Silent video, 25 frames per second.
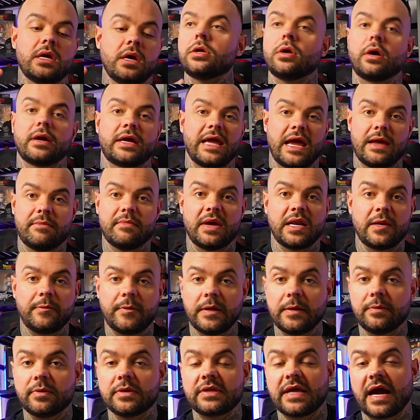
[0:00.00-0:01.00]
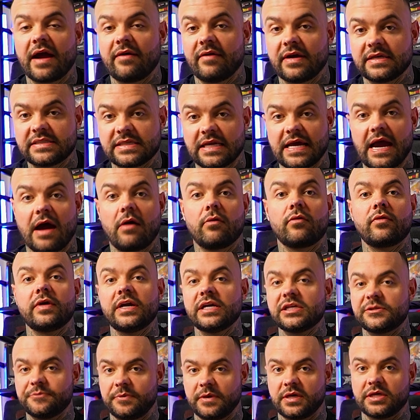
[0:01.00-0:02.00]
You're not getting many people directly
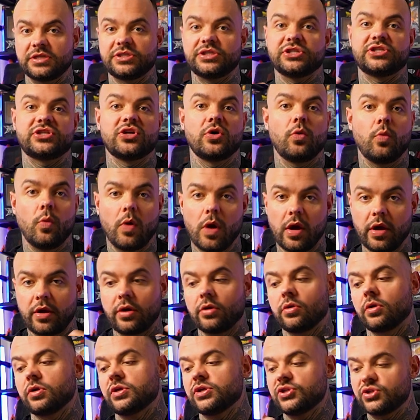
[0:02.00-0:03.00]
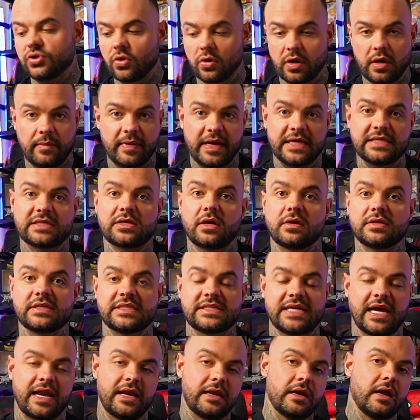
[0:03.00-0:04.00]
outreach because you're still working on your story-based
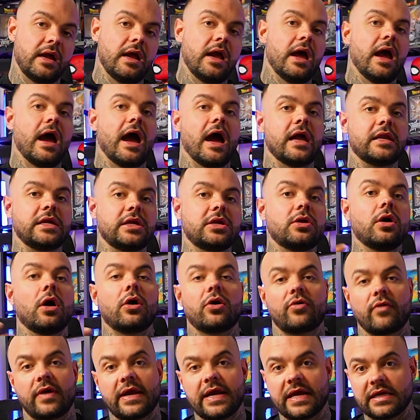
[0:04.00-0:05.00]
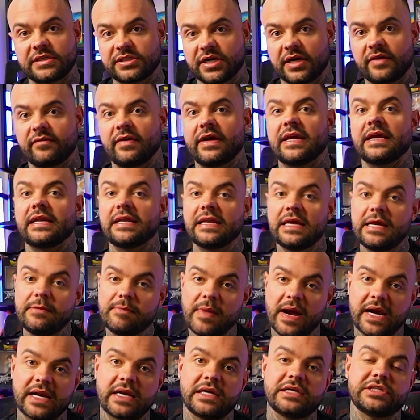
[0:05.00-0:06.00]
content and you're not great at generating lead
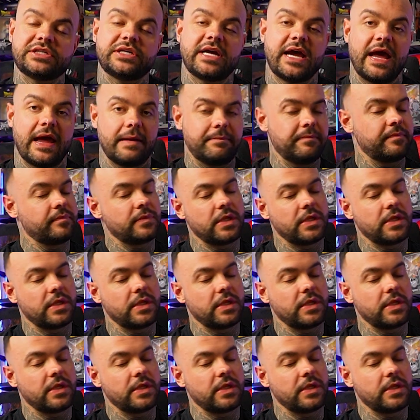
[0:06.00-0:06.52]
magnets yet.